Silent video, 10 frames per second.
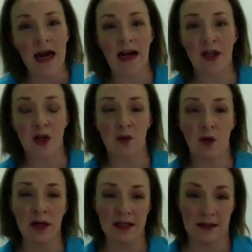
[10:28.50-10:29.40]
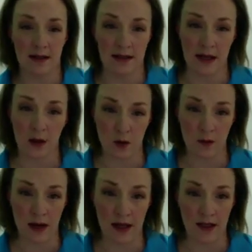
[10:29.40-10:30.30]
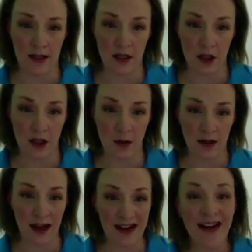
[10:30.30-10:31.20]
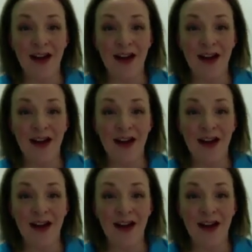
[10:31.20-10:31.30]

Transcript: And so what it does, it settles back in your tissue again,